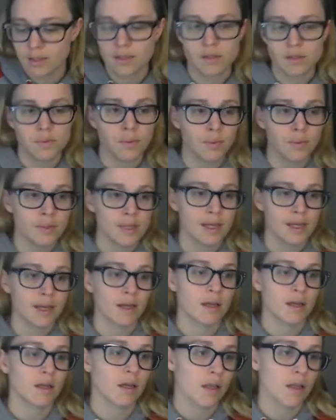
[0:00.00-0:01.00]
This one was like a
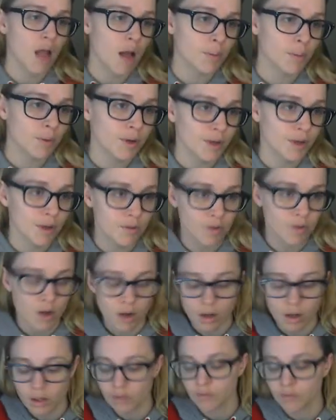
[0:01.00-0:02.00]
conglomerate of
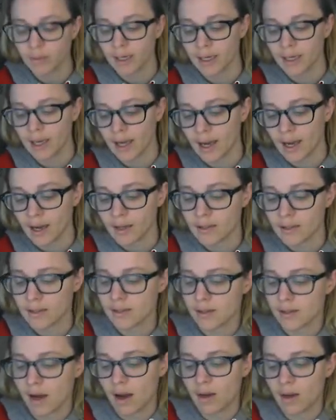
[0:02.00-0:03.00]
all of my cats.